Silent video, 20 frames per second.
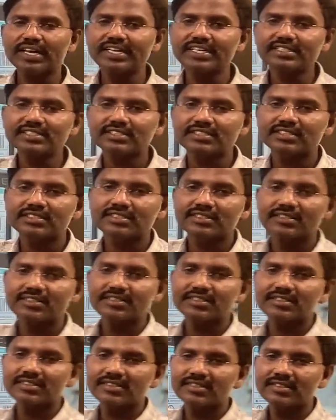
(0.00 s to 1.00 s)
is
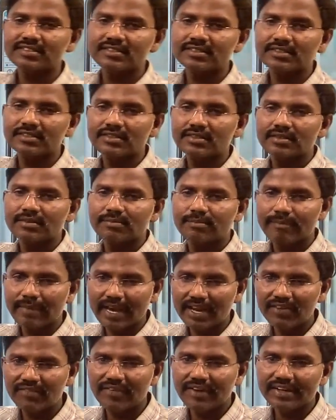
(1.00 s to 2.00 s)

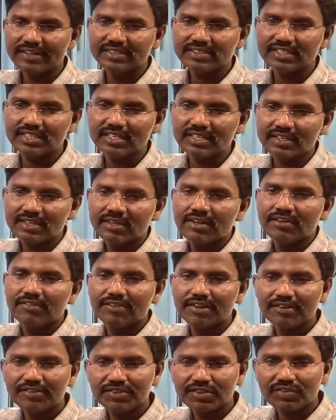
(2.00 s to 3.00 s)
manufacture,
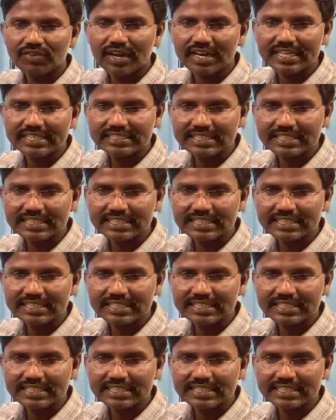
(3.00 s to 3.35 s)
fifth one is